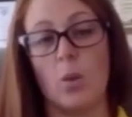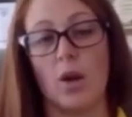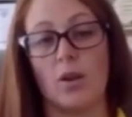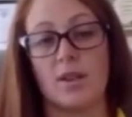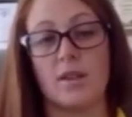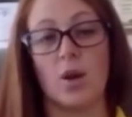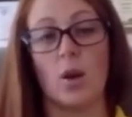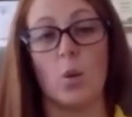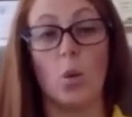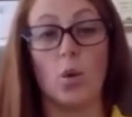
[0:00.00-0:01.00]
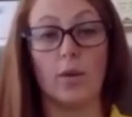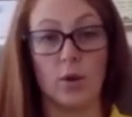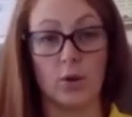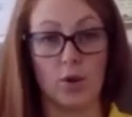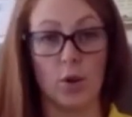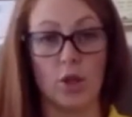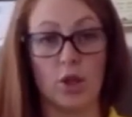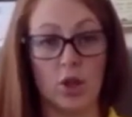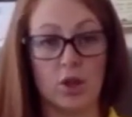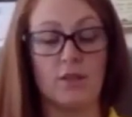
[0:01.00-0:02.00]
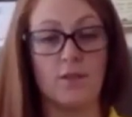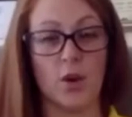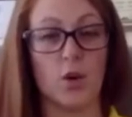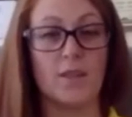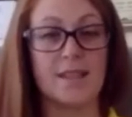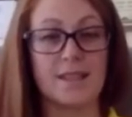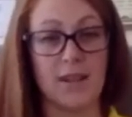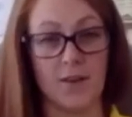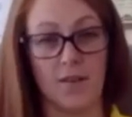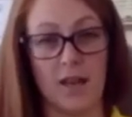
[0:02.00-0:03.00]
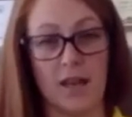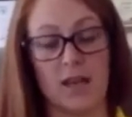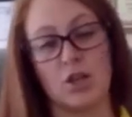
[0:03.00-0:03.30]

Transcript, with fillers: whereas a walk for your dog should involve sniffing,